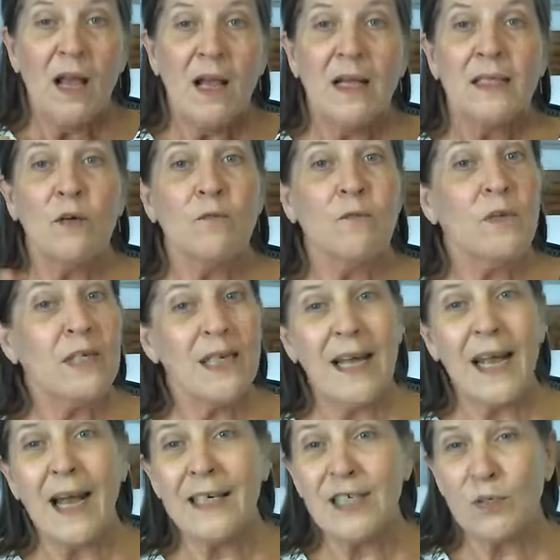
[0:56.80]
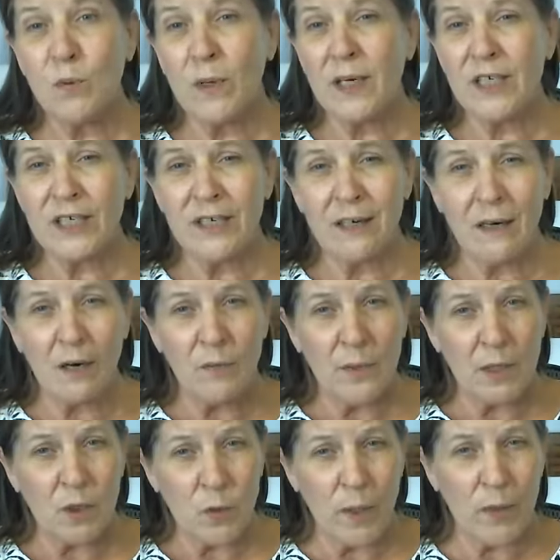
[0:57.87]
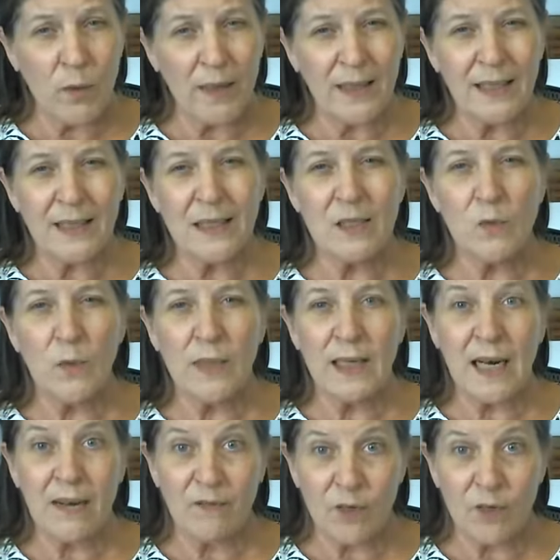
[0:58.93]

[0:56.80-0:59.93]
So for today, I just want to share a real quick one. This is one that I've